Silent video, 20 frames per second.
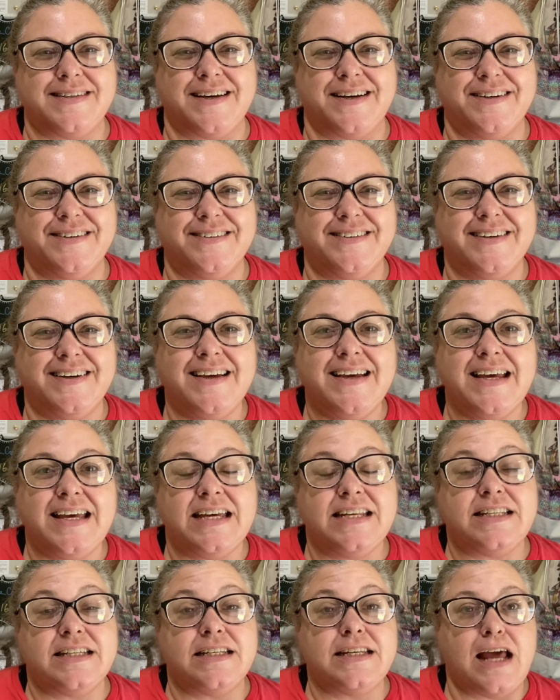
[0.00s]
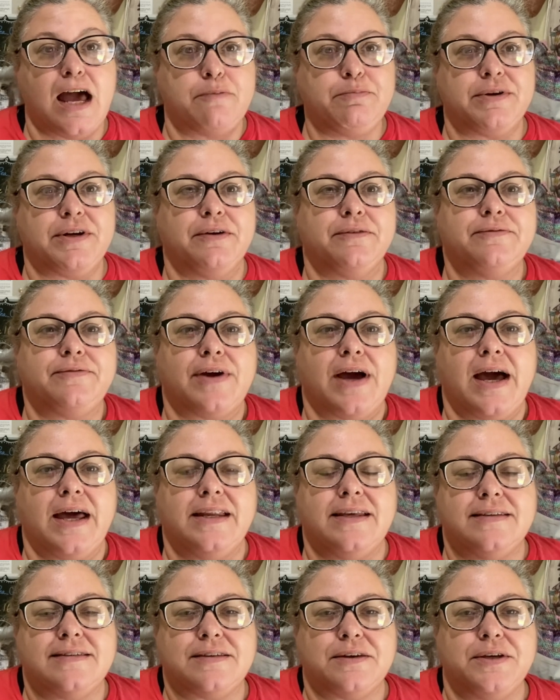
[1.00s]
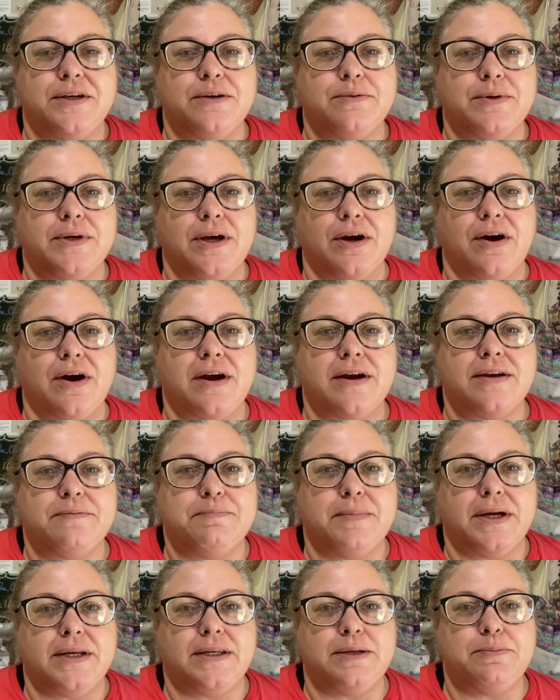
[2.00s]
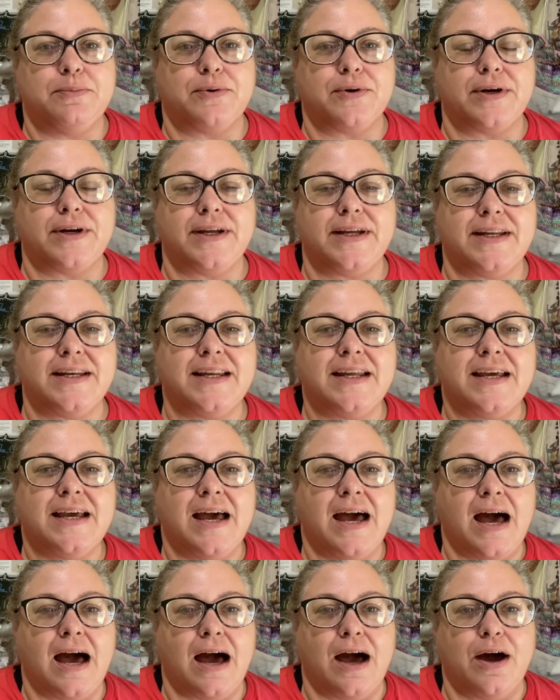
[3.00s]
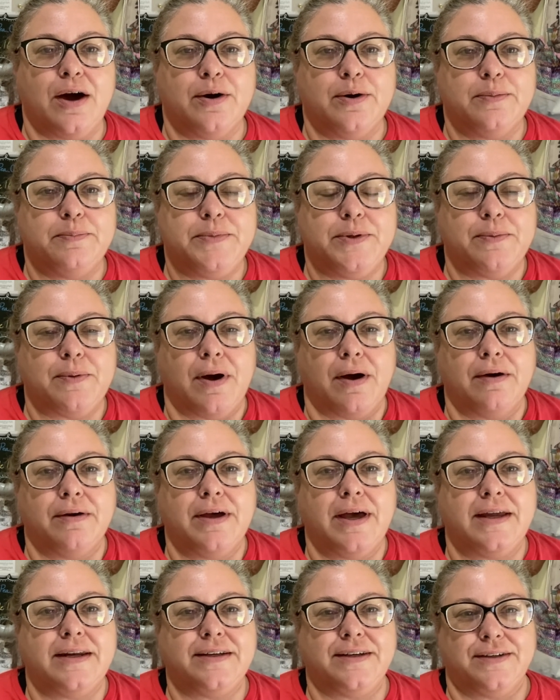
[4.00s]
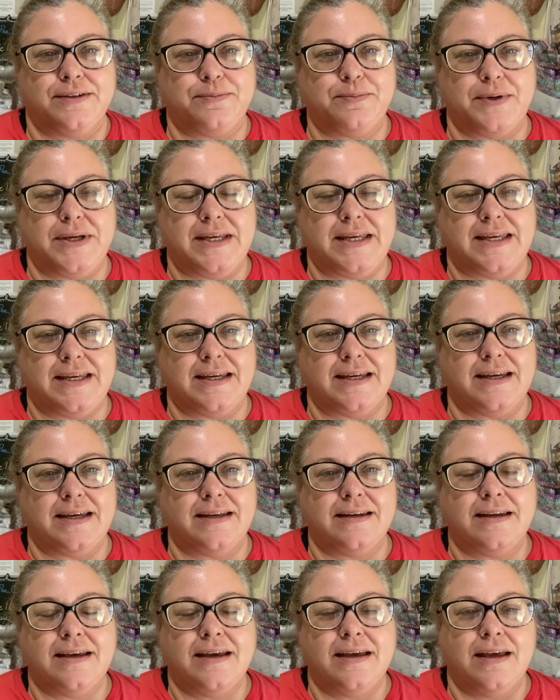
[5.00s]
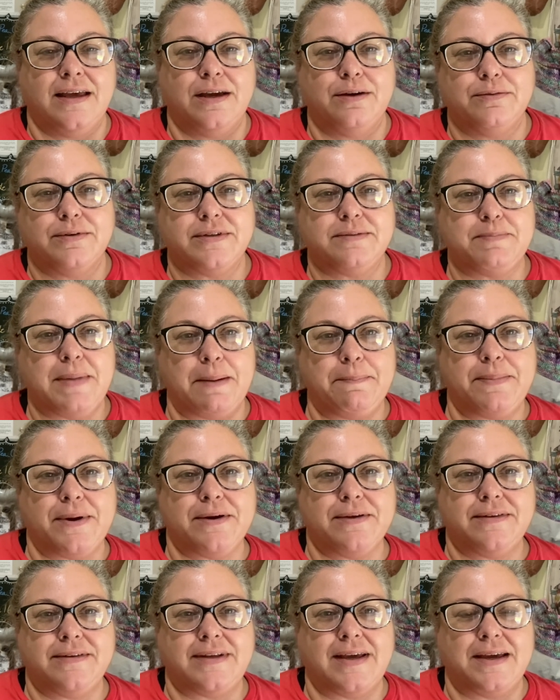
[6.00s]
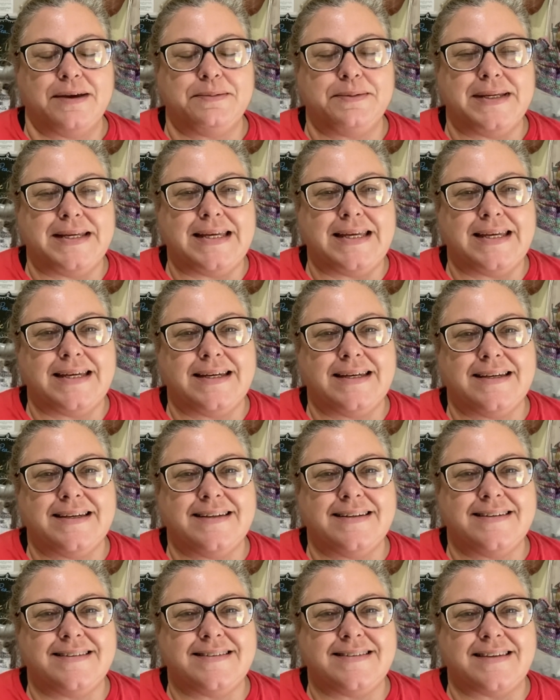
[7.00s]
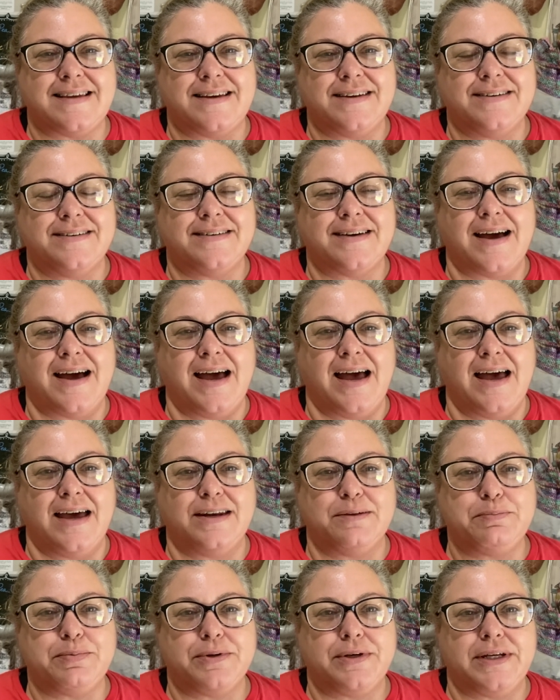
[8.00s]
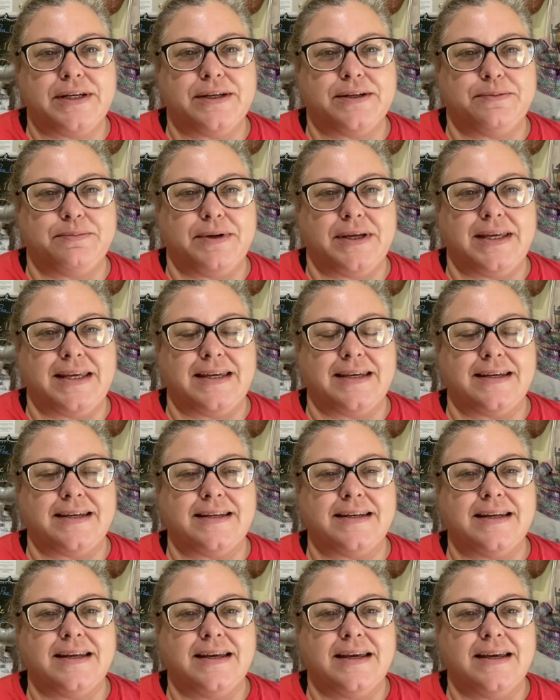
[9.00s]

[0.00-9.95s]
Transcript: So it didn't happen on Friday. So here we are, Monday morning. I hope you all had a good weekend. It was my birthday weekend, so I had a pretty good weekend.